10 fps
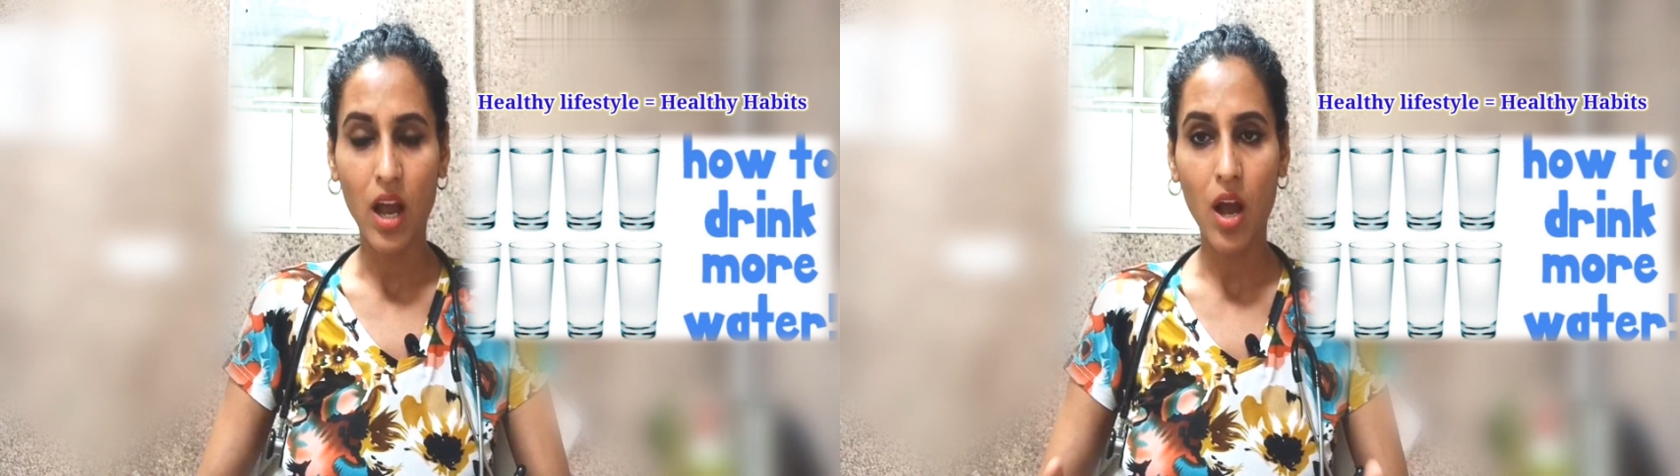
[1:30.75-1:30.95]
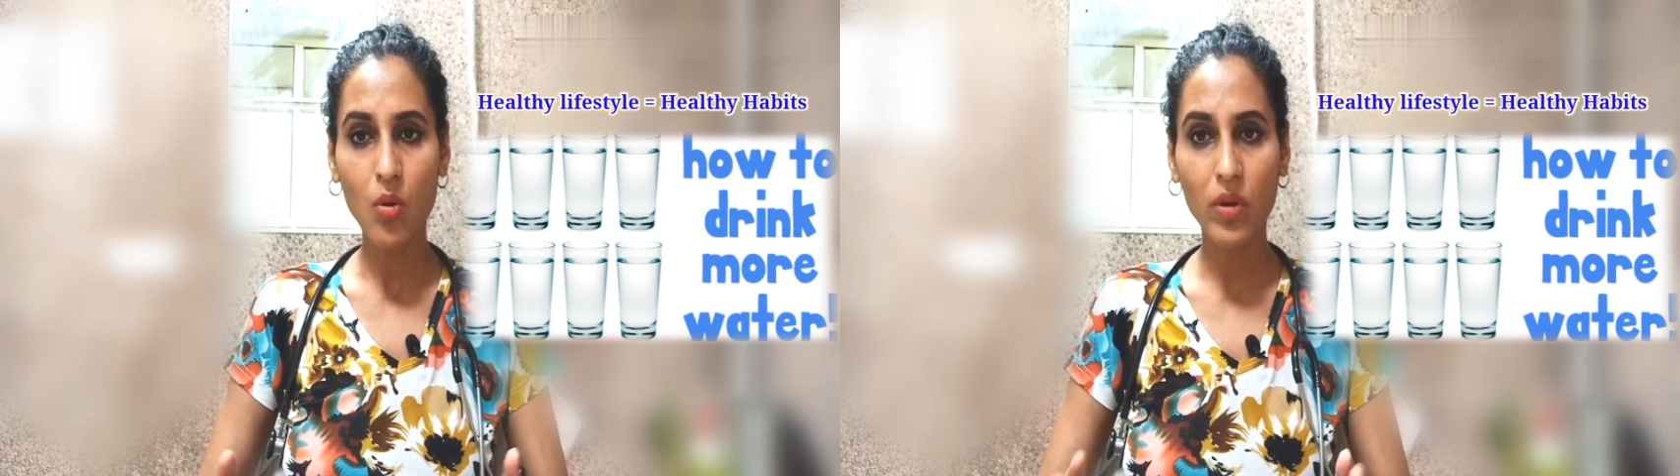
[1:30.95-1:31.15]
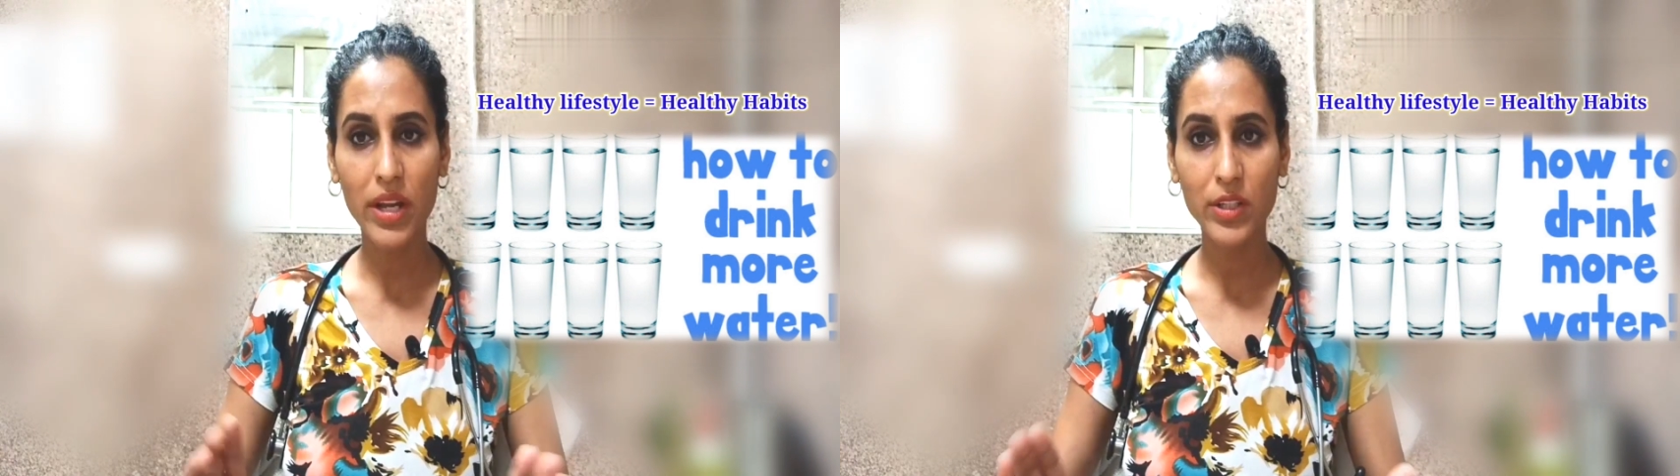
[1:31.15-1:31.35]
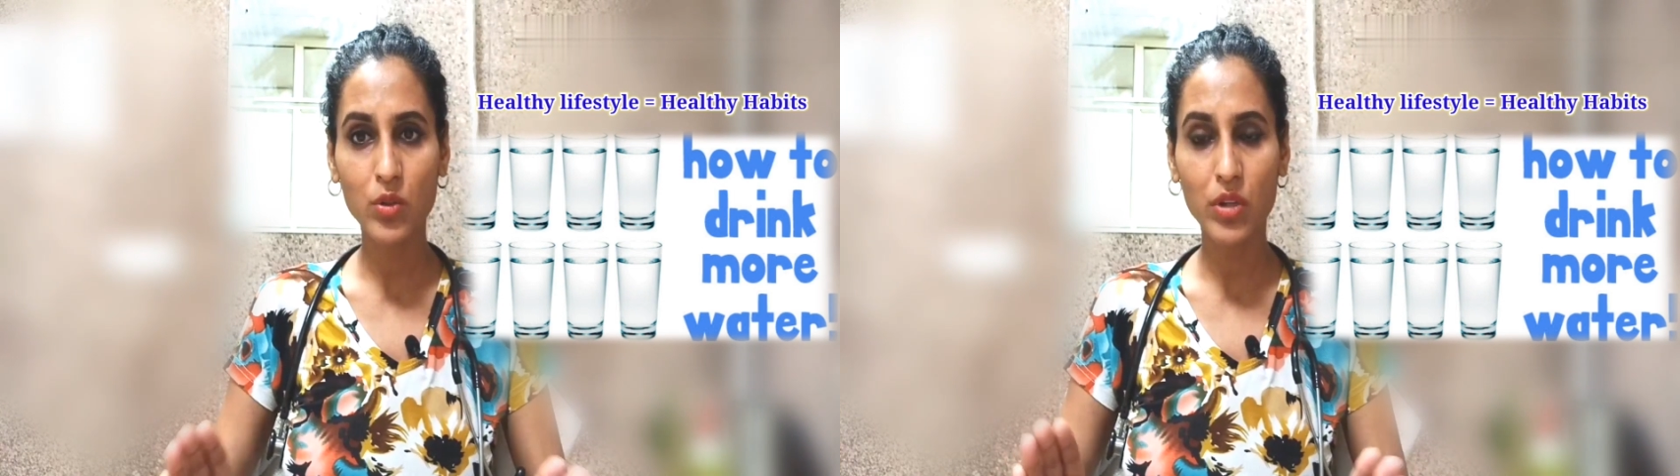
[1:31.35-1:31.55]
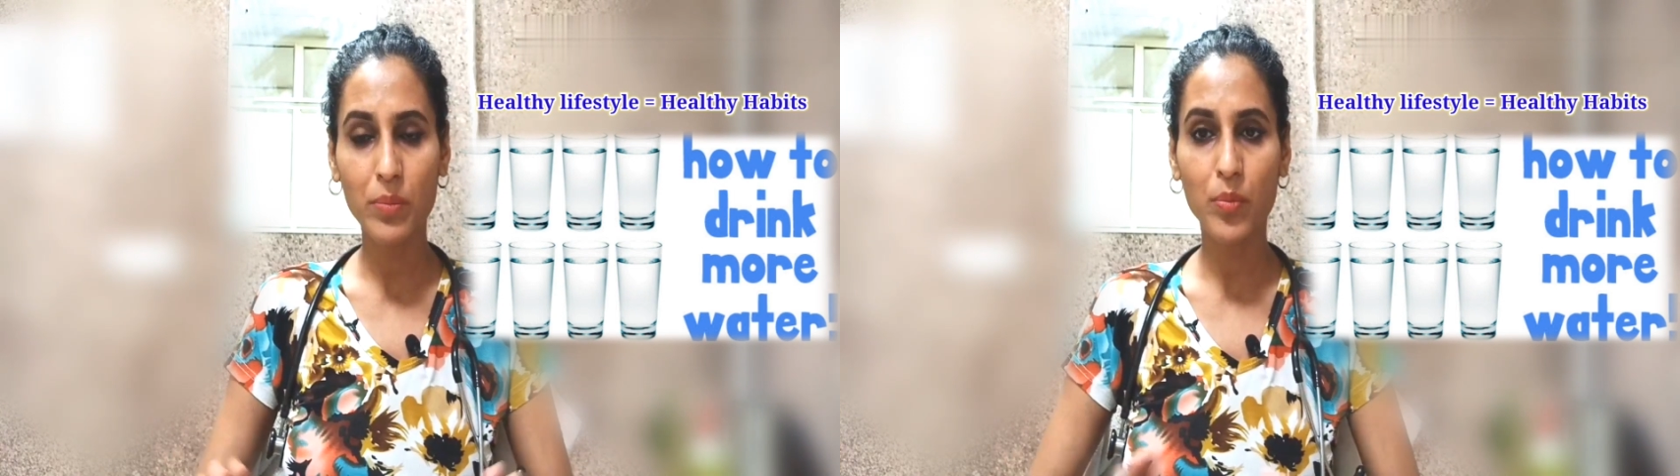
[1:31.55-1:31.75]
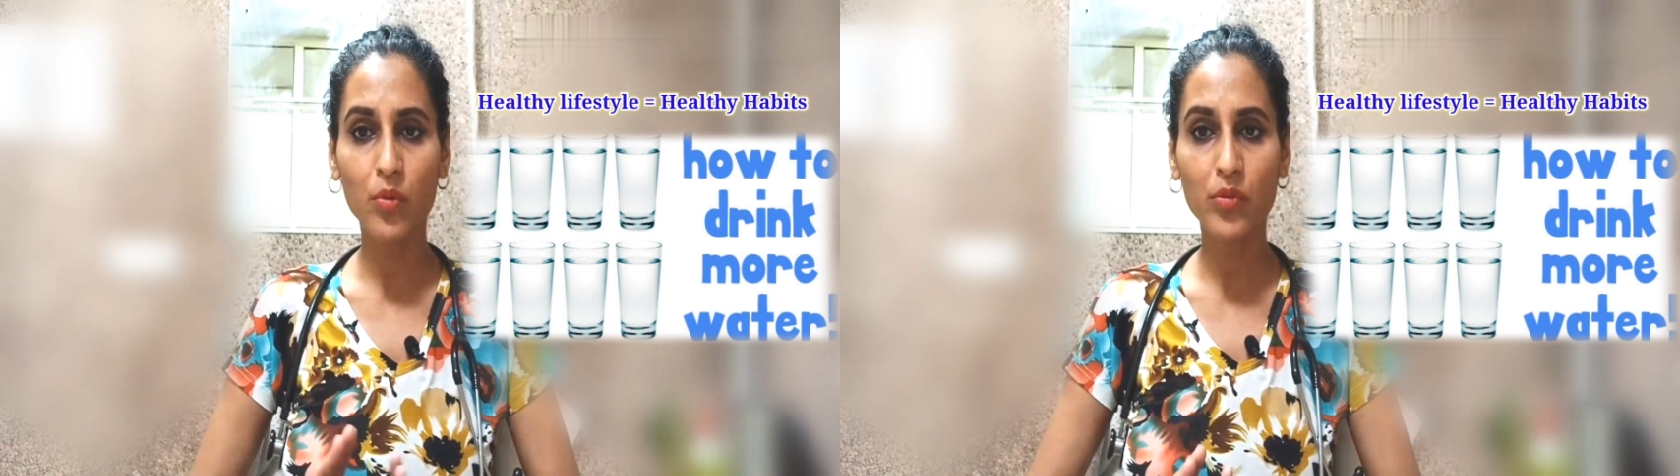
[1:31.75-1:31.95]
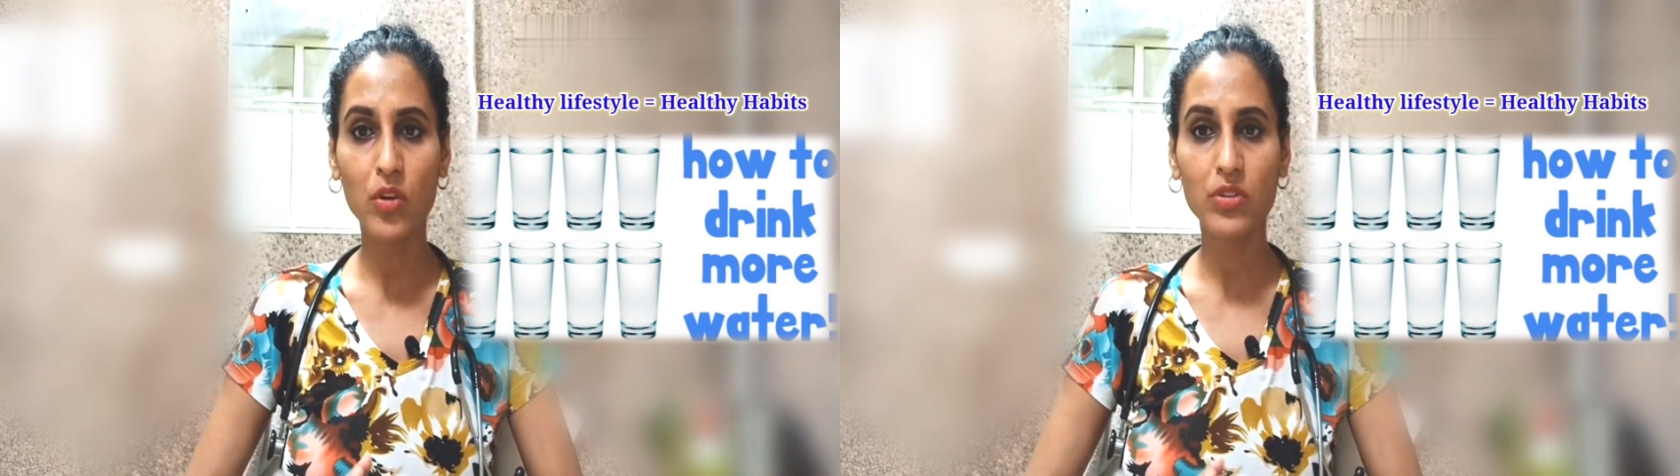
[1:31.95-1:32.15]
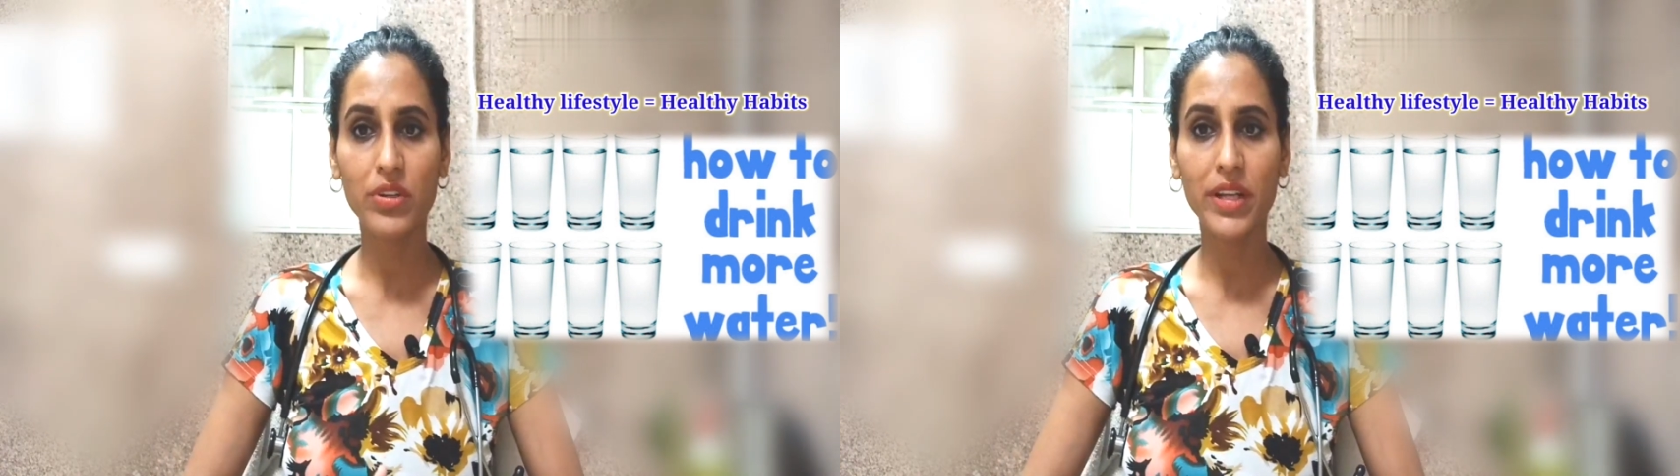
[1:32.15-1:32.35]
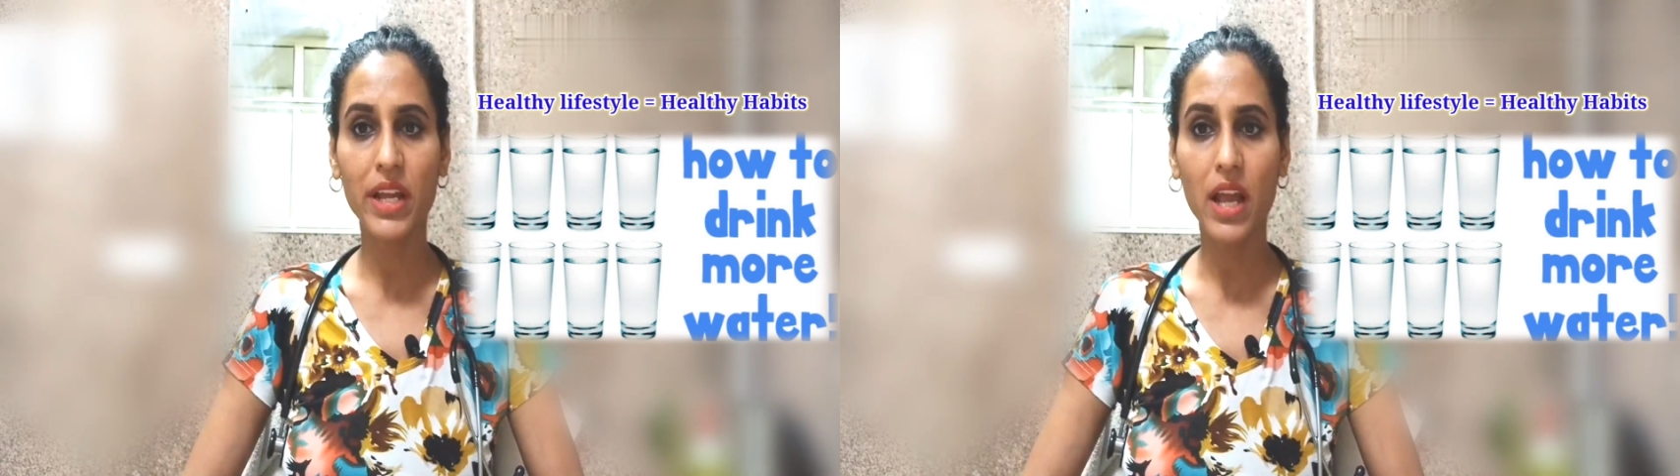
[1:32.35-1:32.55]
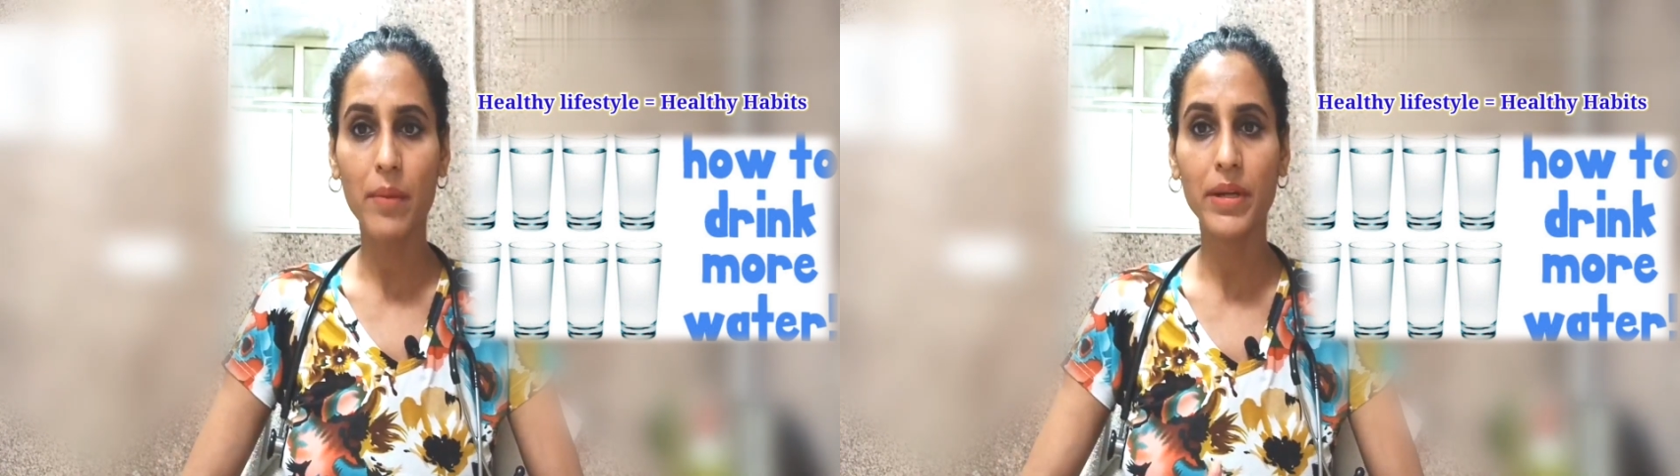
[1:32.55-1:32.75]
How can you improve your
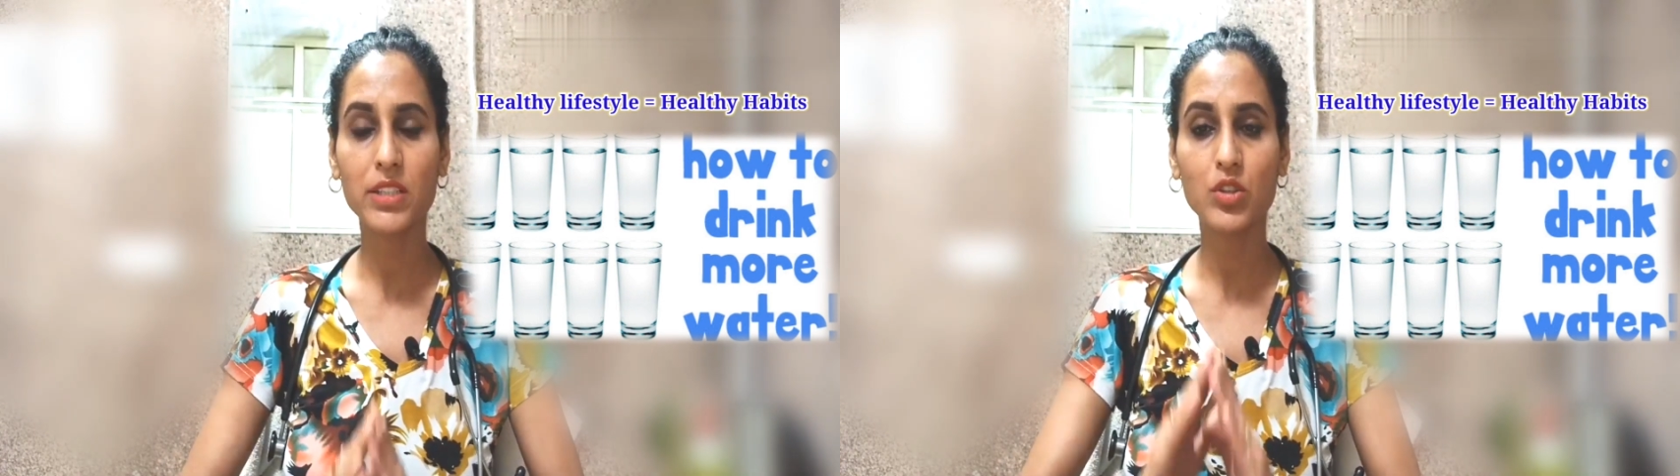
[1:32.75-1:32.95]
drinking habits?